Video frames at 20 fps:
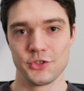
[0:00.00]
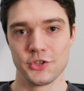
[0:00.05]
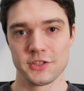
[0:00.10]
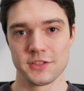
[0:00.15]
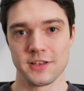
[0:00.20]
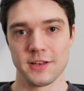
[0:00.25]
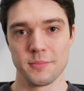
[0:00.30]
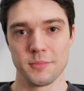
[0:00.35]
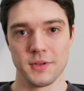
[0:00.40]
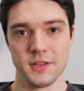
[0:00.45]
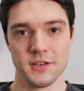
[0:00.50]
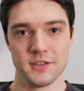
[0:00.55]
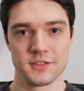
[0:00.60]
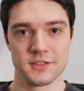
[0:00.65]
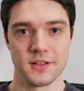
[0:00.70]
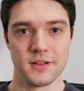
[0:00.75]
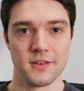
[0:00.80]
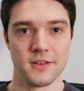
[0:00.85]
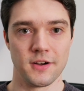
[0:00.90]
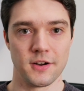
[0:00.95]
Just let me
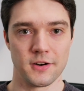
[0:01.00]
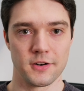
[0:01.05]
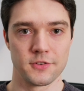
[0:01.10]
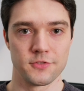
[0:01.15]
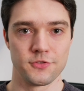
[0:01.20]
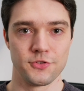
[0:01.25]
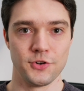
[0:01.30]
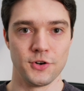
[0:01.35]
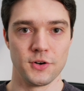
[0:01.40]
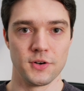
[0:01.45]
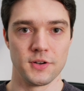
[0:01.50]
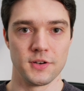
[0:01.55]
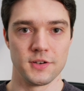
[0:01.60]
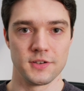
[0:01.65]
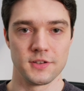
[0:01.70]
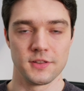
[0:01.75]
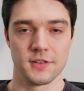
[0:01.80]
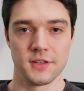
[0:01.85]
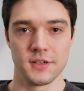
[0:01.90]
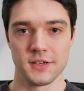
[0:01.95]
install ARC4
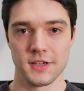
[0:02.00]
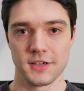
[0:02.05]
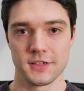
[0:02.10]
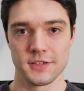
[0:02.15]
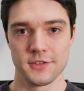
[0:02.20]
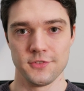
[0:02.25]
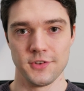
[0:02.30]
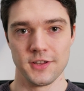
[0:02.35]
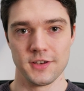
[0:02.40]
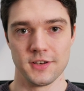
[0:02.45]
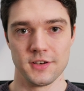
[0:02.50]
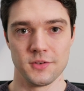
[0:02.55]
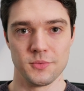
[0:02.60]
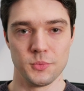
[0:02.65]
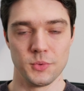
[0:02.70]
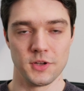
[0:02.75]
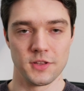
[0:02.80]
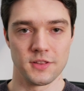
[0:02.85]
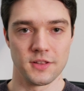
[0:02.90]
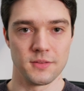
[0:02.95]
and then activate it
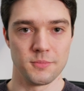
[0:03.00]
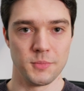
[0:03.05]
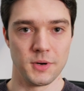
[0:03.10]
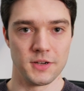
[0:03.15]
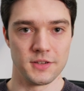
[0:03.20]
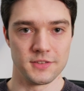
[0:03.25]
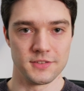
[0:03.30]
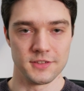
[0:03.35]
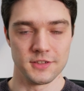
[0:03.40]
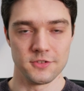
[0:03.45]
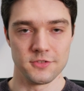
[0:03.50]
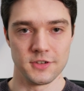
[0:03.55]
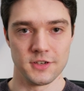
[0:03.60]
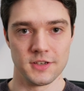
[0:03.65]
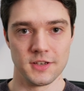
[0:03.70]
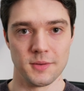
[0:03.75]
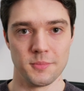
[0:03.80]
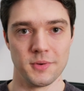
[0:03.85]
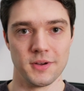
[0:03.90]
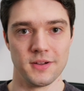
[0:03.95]
with my
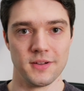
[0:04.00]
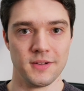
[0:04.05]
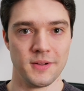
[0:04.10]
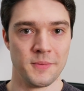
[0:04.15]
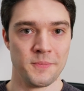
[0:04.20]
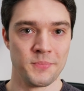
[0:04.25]
serial number.